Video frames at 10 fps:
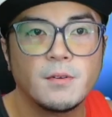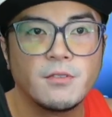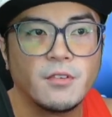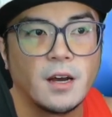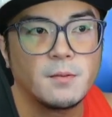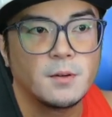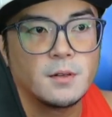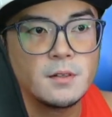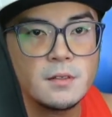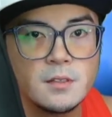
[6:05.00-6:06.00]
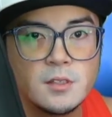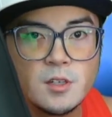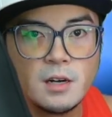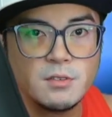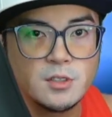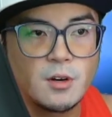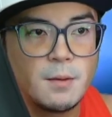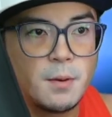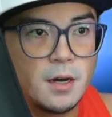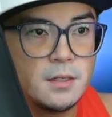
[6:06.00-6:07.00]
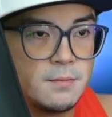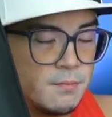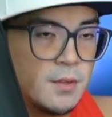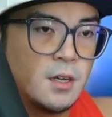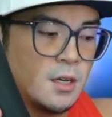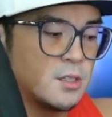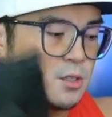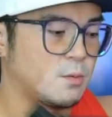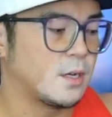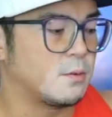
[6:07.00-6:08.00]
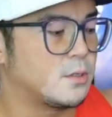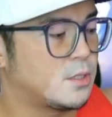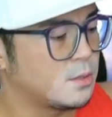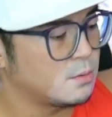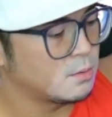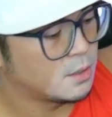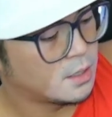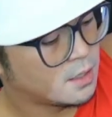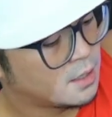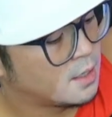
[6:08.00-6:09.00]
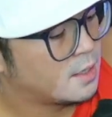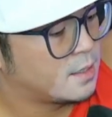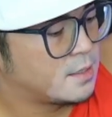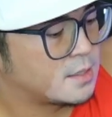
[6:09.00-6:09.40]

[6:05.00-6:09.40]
fiber travel tripod. So what I would do is